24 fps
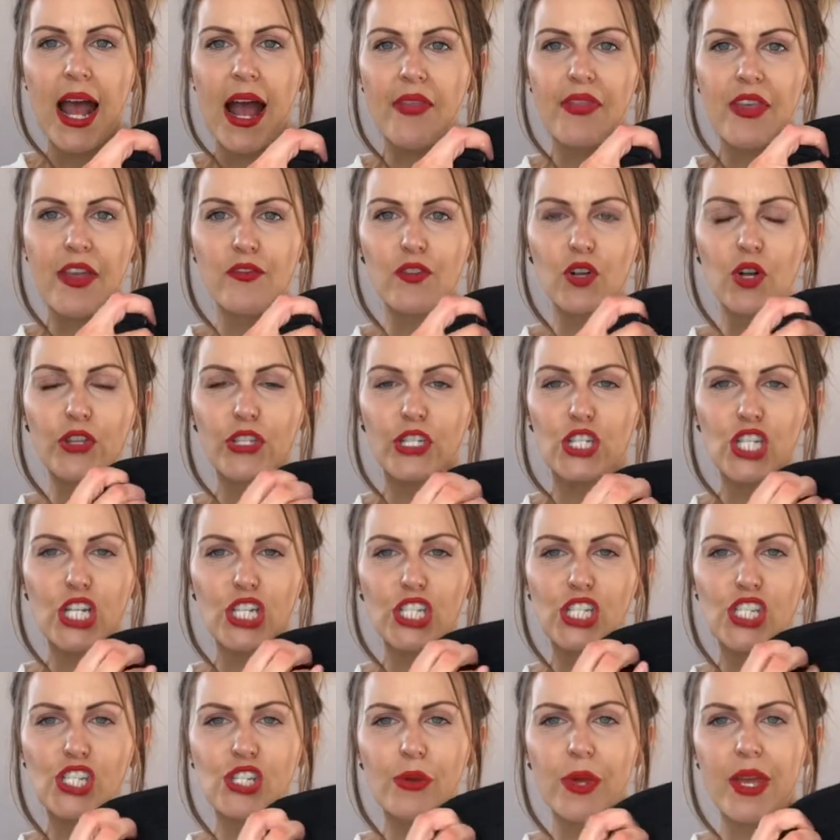And they've got the
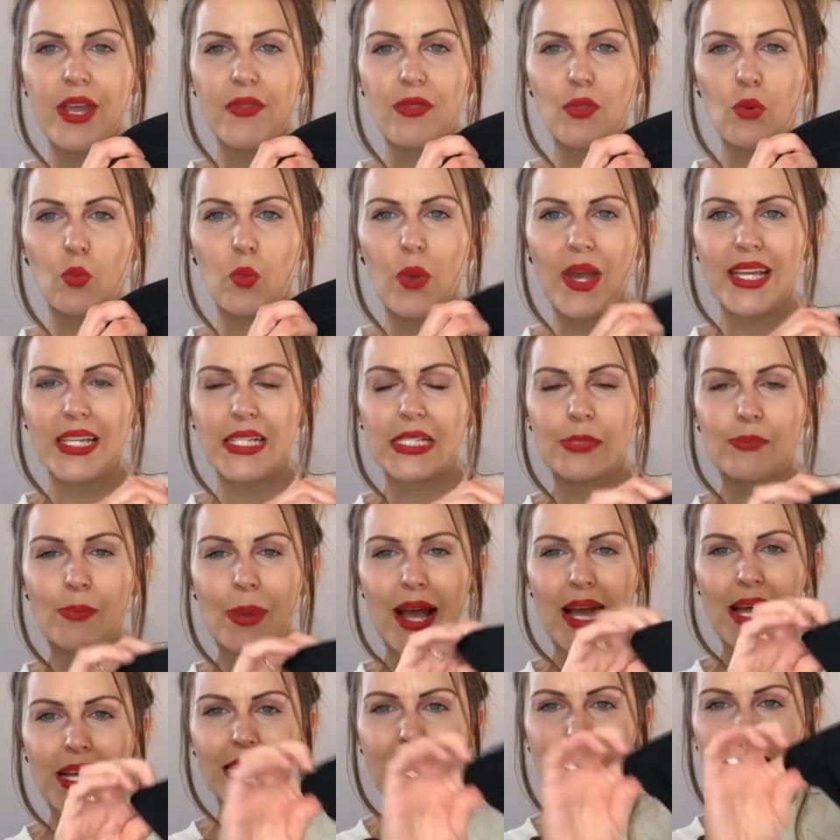Just Do It in the
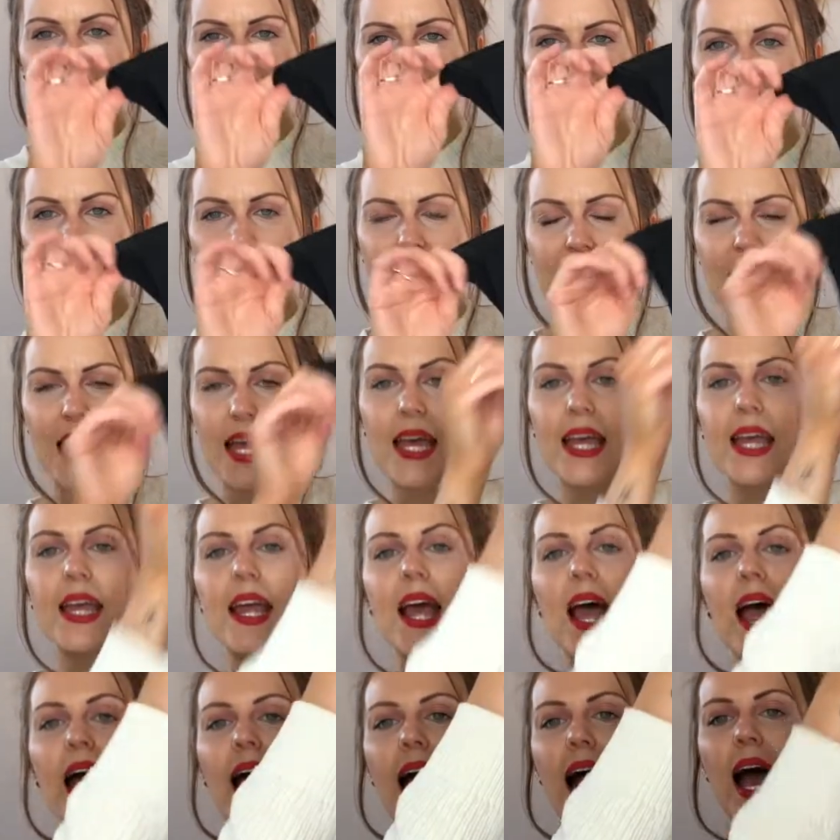waistband there
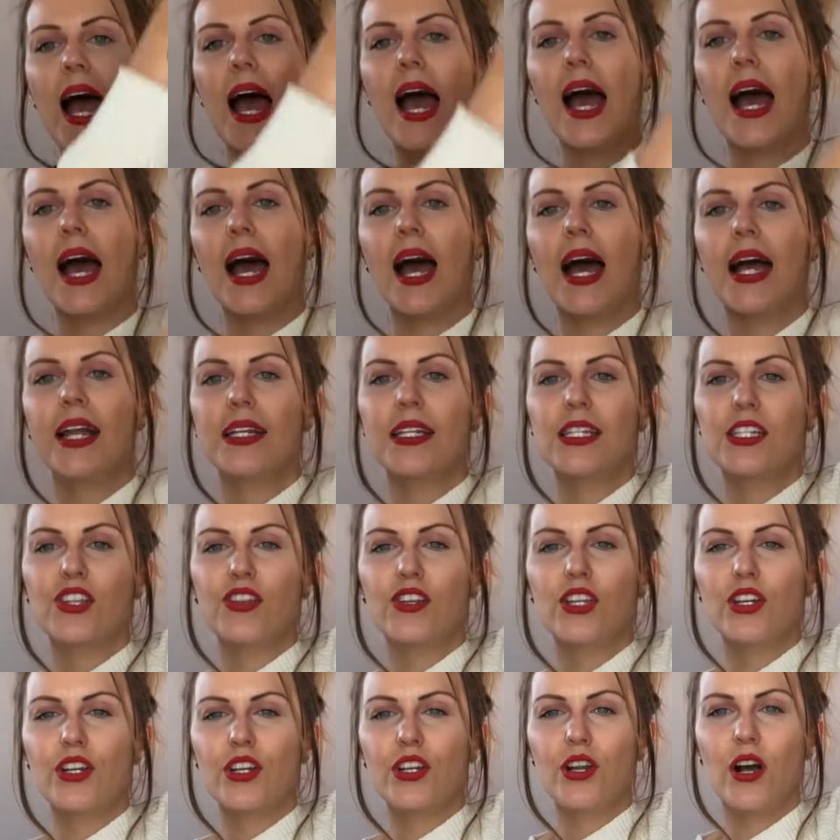and
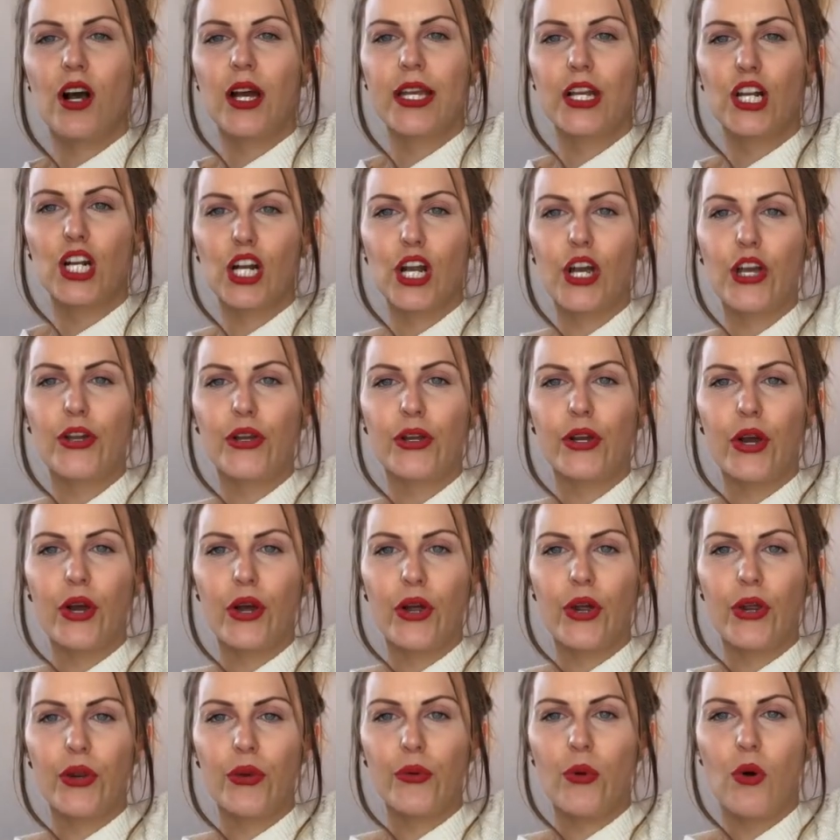the Nike
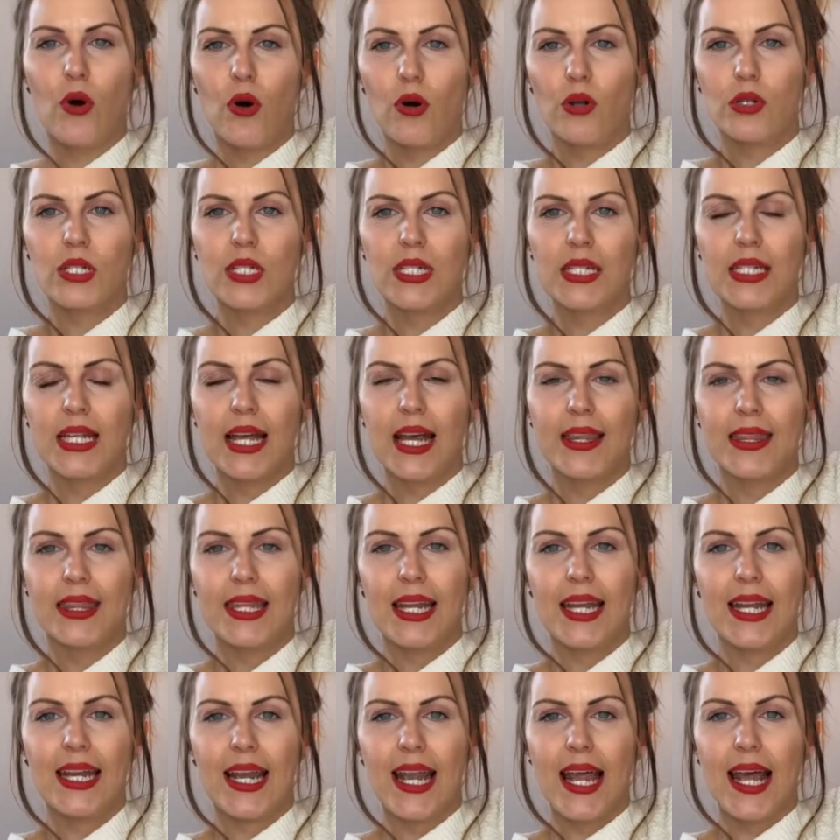logo on the
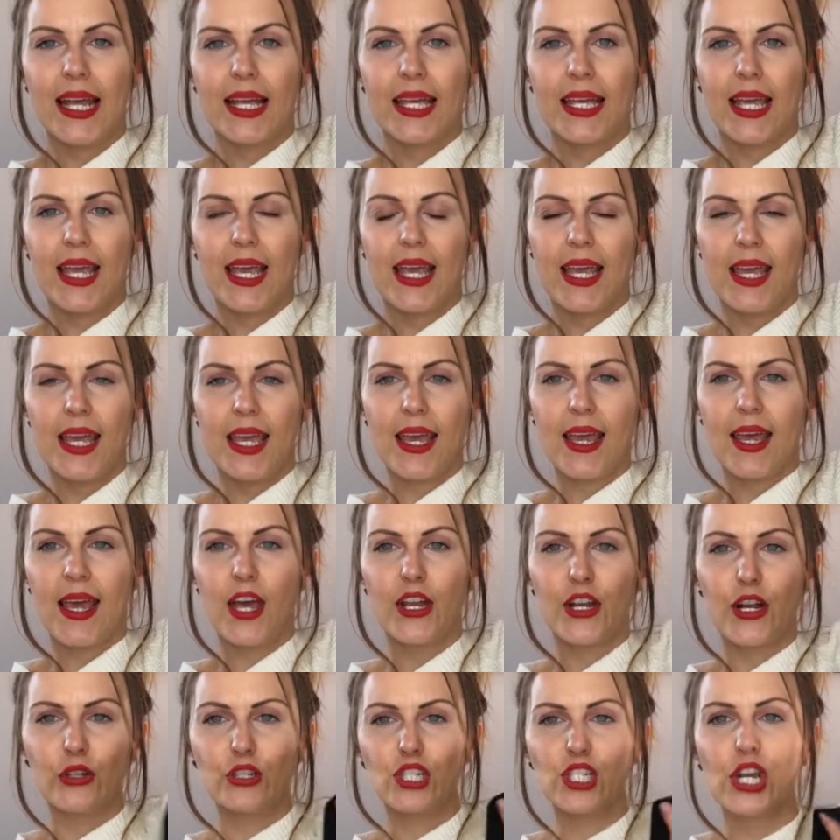leg here.
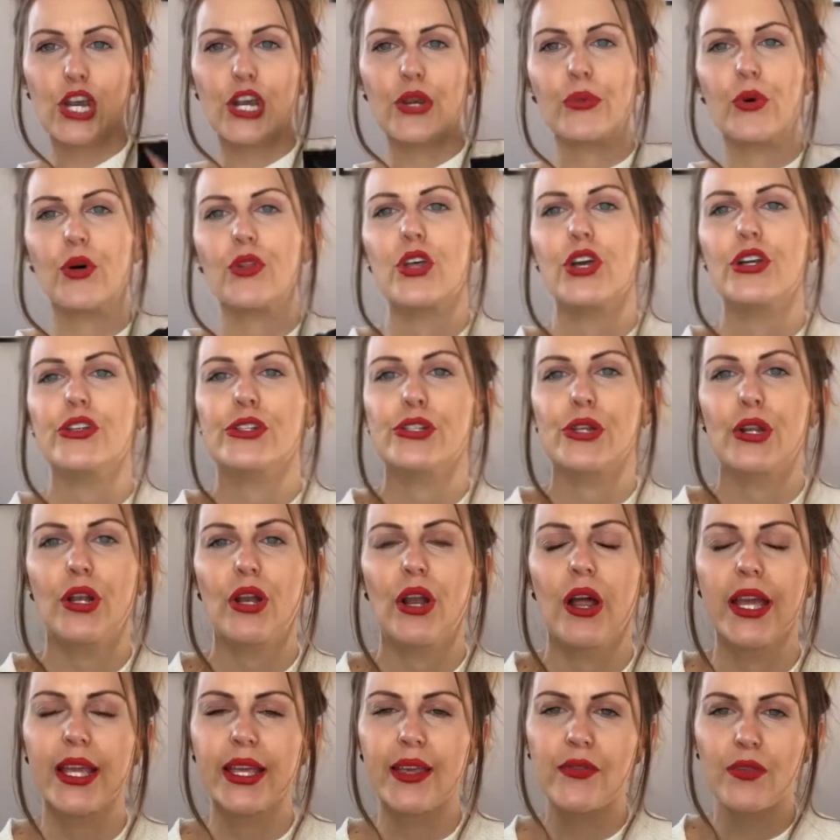And I'll show you what those look
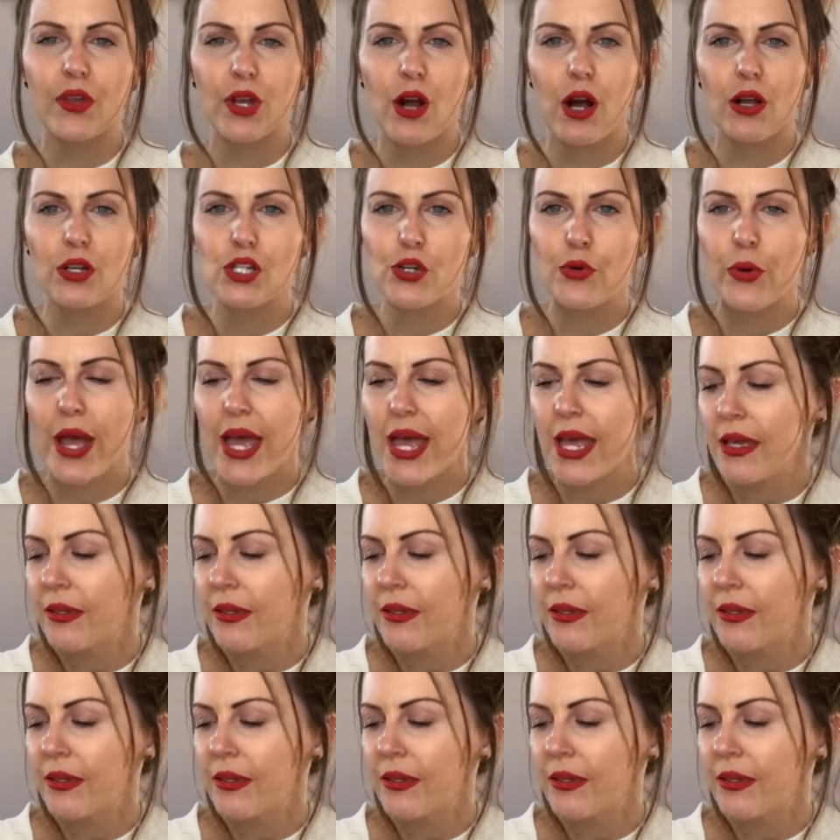like in the cutaway.